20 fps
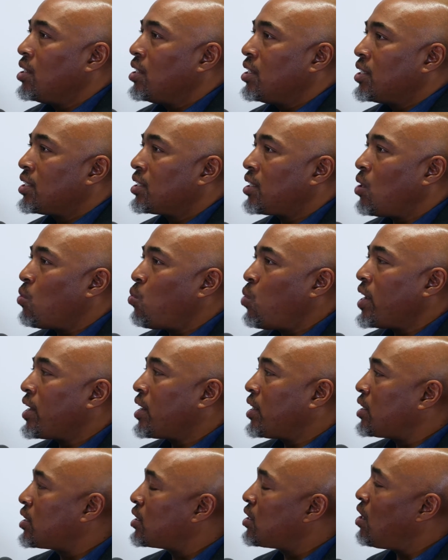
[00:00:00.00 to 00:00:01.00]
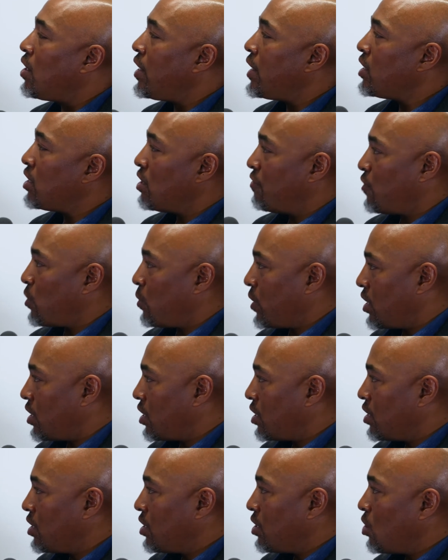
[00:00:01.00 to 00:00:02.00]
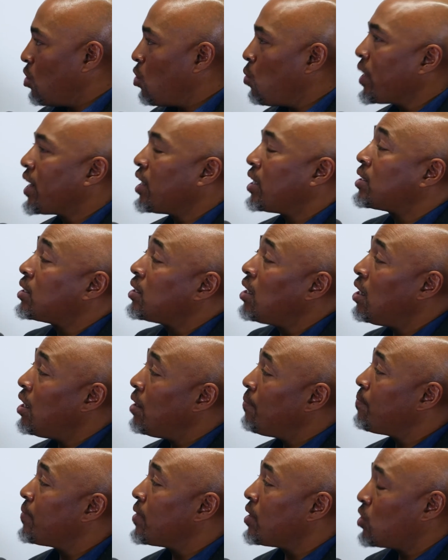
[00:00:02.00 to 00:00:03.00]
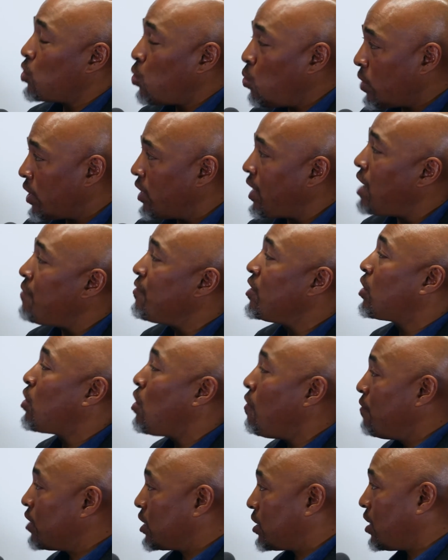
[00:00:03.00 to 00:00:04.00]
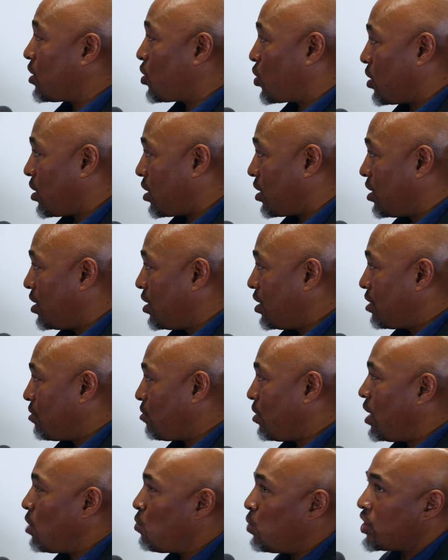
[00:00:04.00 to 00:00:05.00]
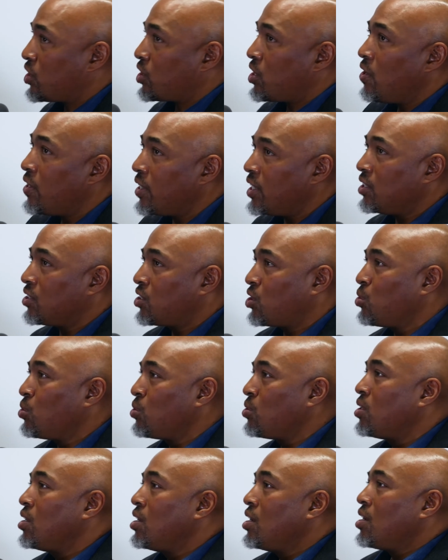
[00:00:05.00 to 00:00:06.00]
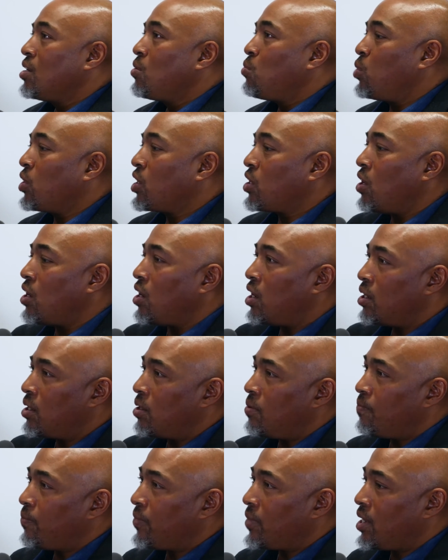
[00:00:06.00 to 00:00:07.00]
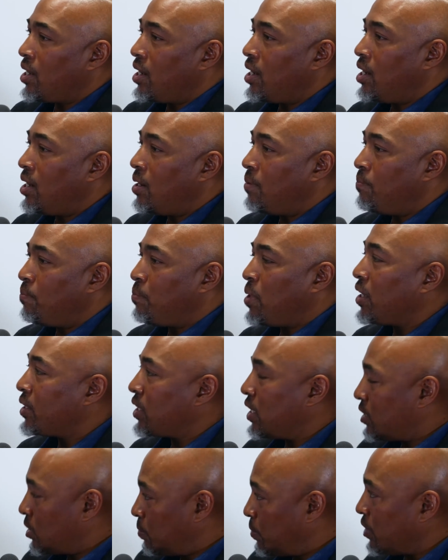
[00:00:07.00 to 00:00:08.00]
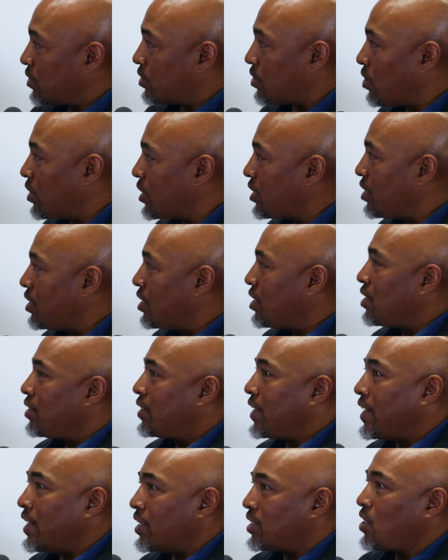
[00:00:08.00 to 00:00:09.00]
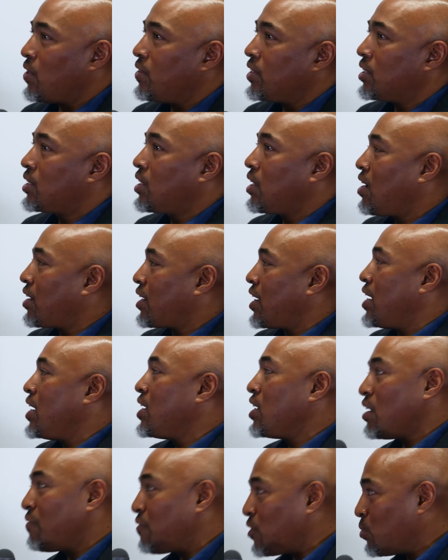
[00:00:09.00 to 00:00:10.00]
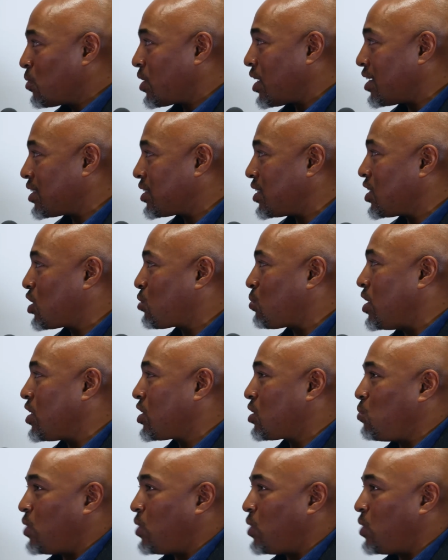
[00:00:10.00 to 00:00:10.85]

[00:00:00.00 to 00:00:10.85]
So we're going to start interviewing, or we're going to start talking, having a conversation, right? Which turned into, we've got participants on, then it turned into like an interview kind of situation.